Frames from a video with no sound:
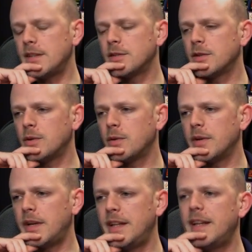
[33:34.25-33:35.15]

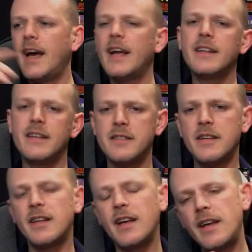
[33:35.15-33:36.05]
So in the end, I
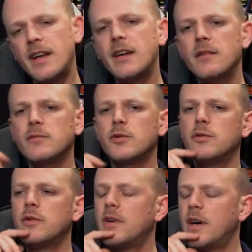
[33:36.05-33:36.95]
said, hey, yeah,
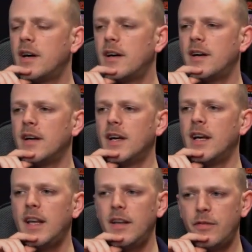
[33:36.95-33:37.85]
sure,
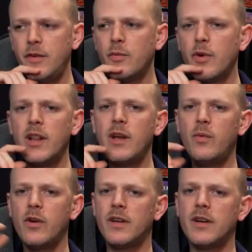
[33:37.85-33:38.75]
if you really
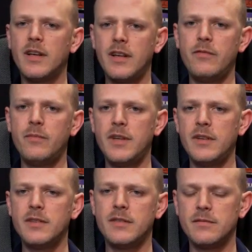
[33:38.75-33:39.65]
wanna give
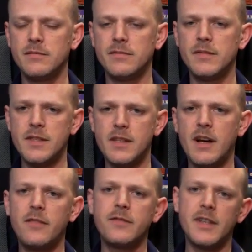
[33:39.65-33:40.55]
me the
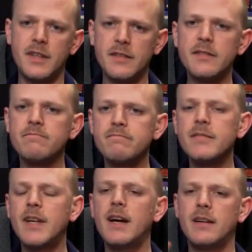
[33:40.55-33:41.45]
stuff, then
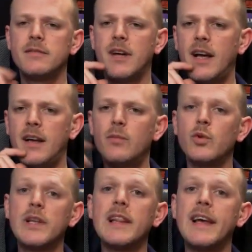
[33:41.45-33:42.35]
yeah, I
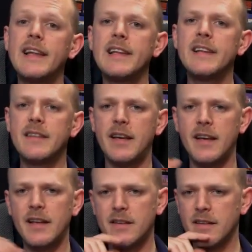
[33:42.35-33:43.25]
would gladly
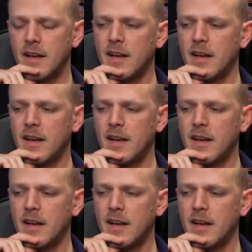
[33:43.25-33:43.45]
take it